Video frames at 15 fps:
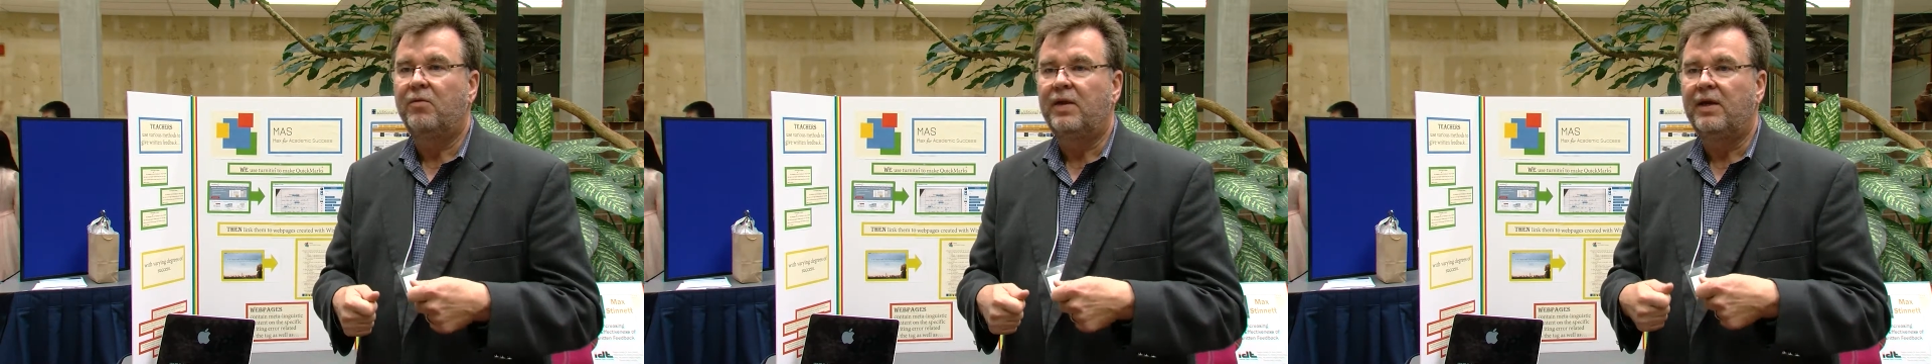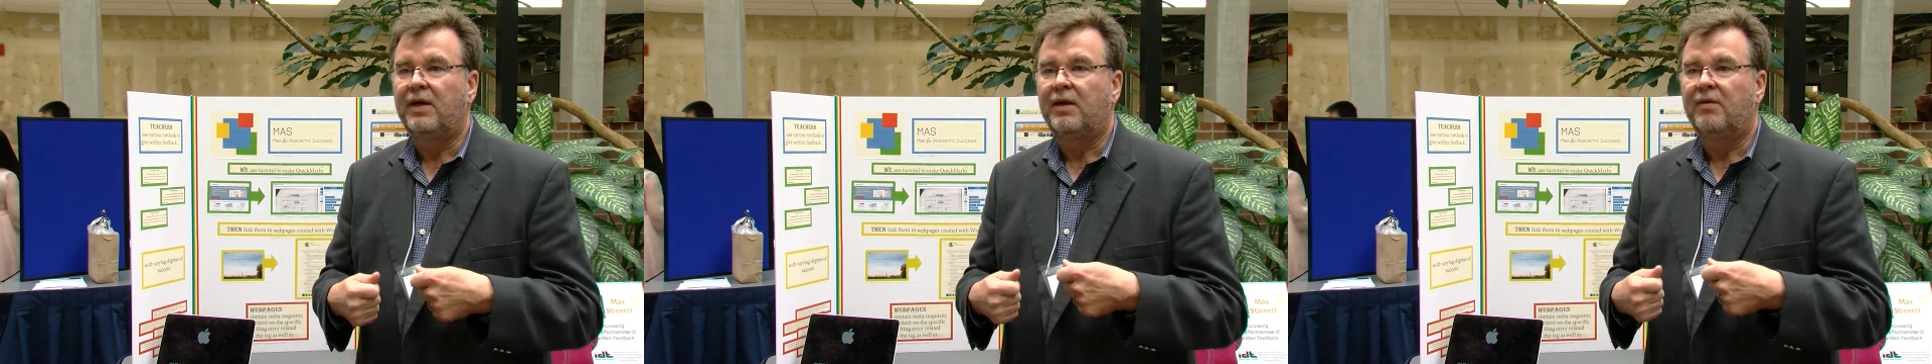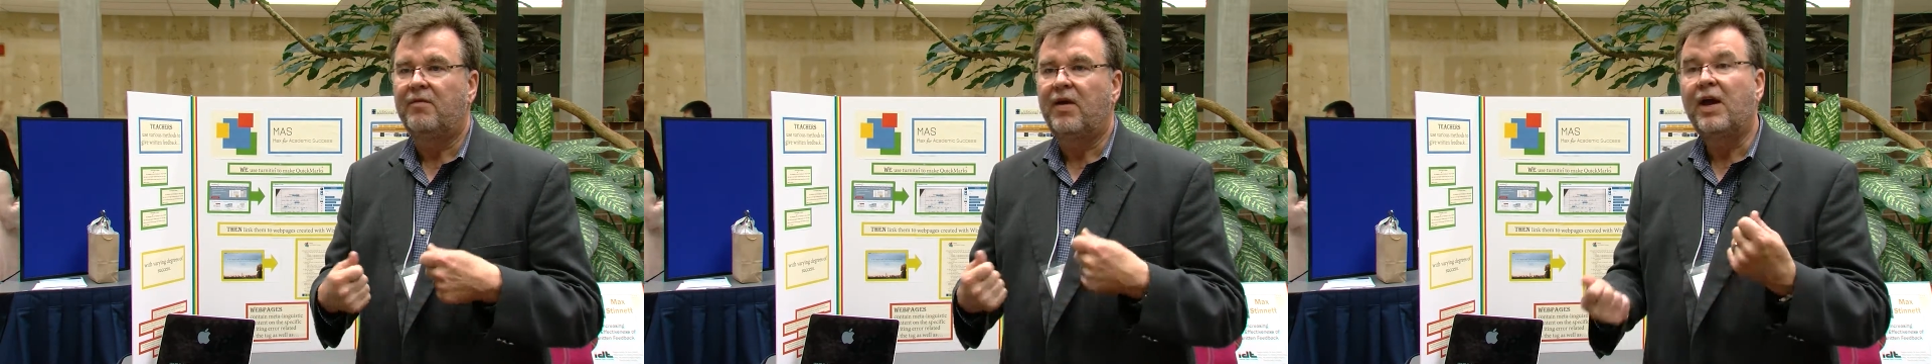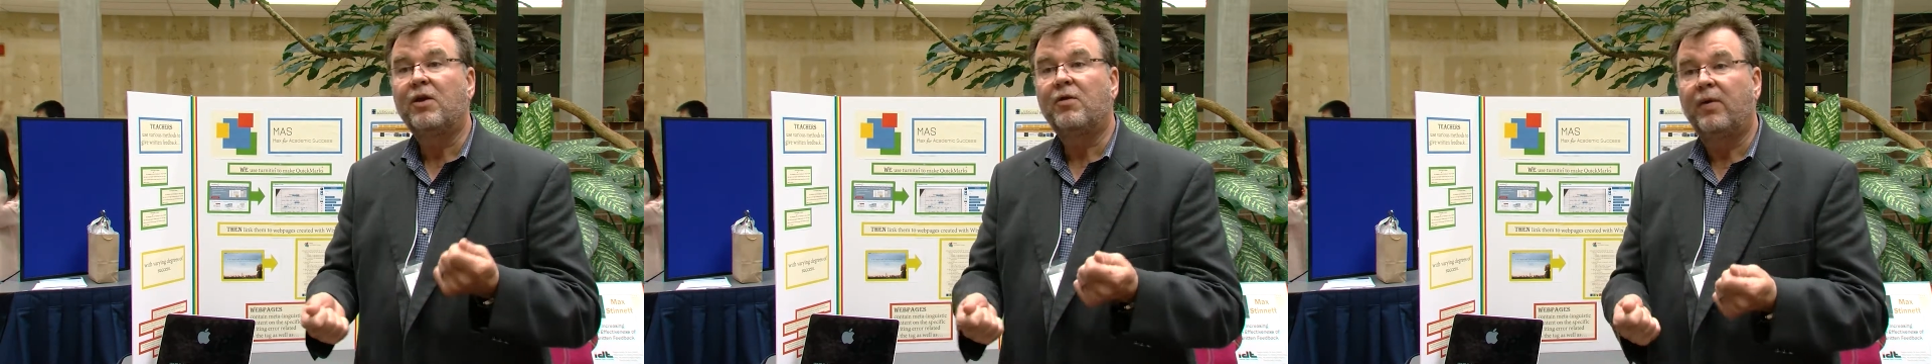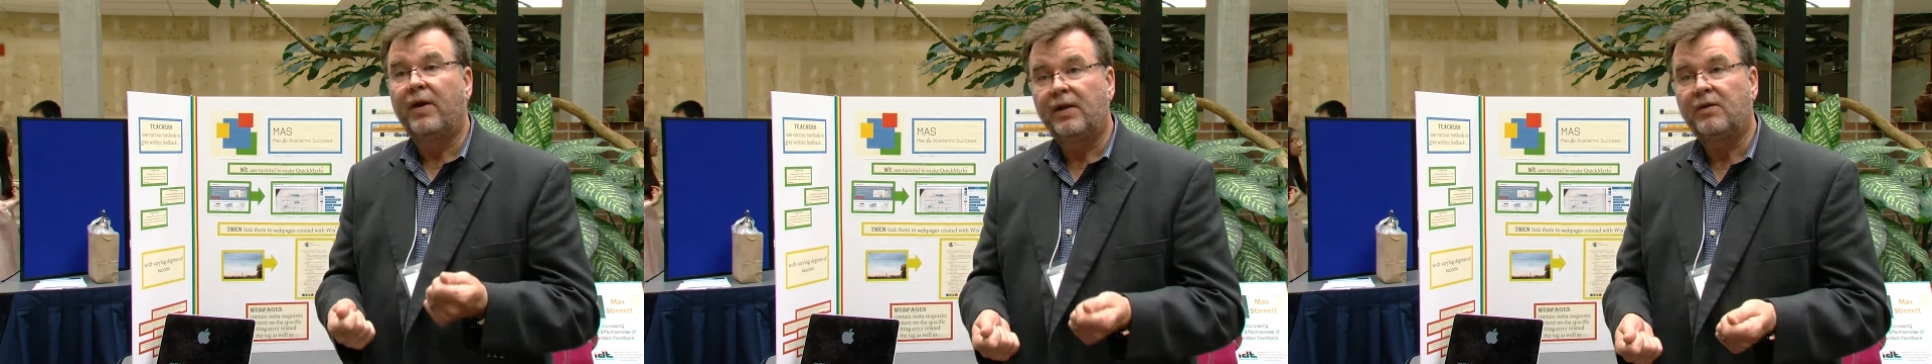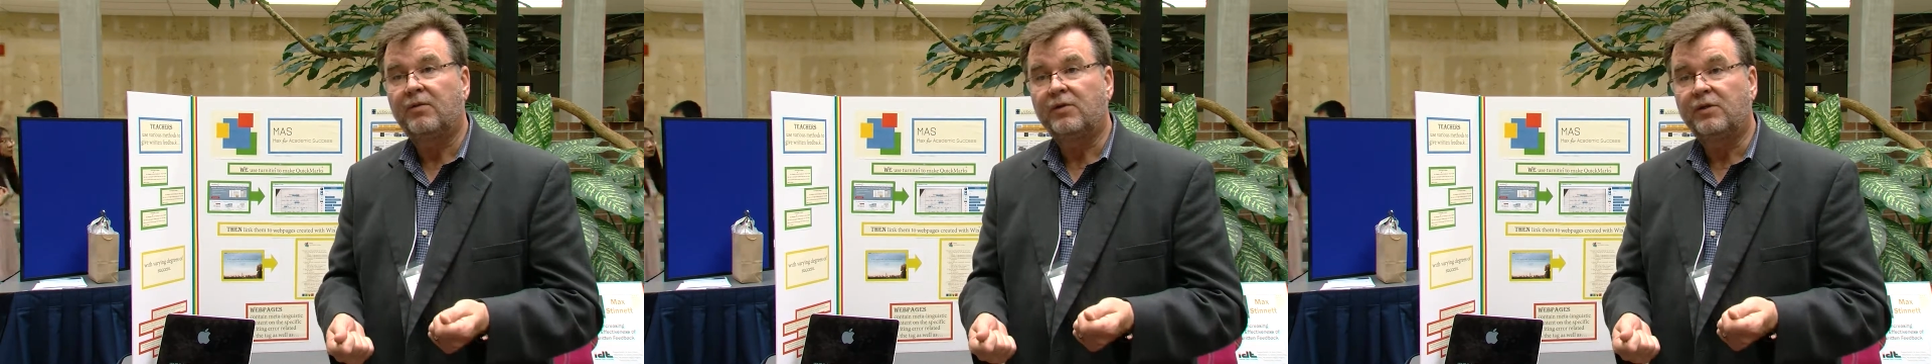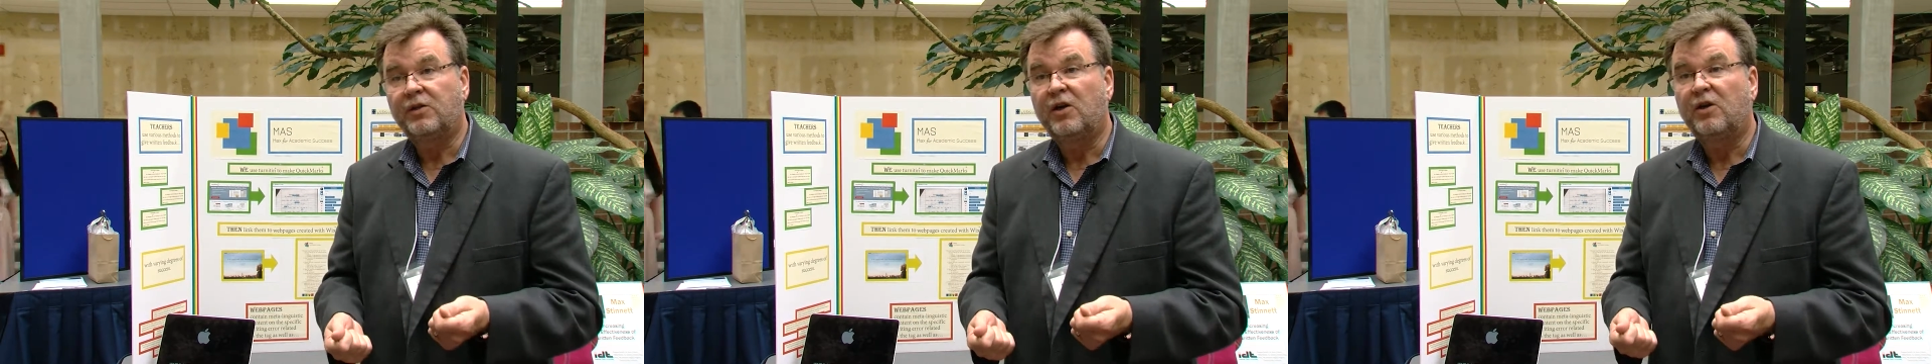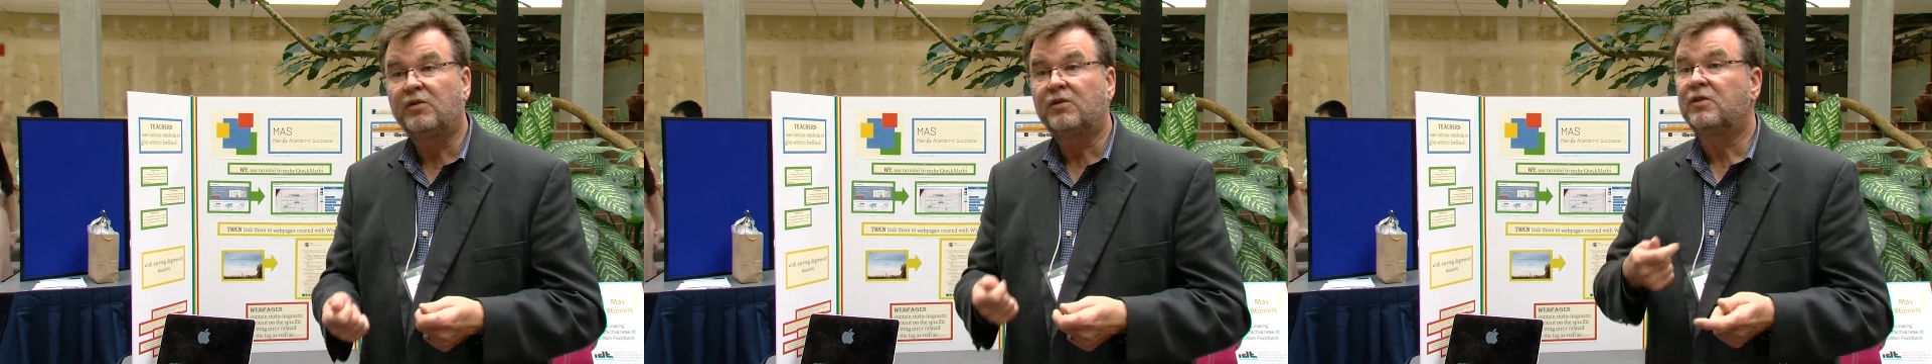we evaluated the
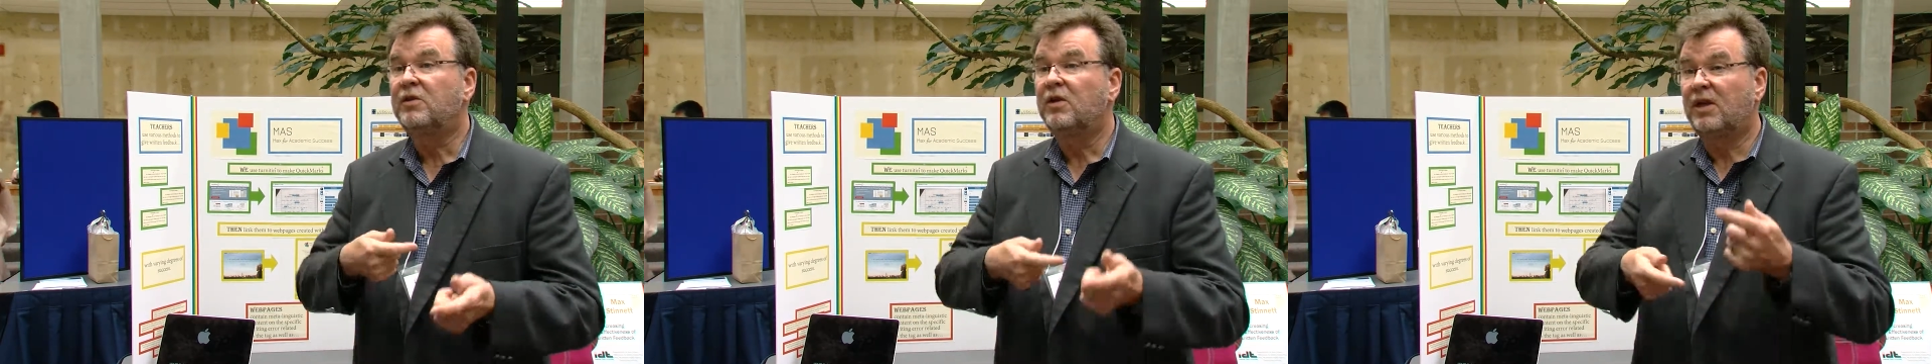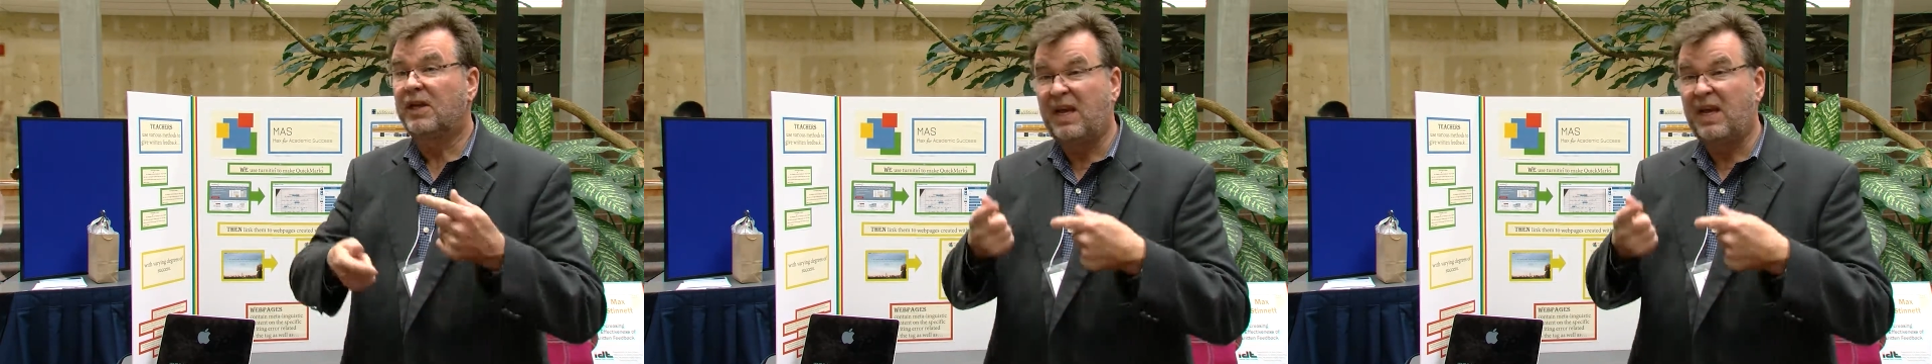results,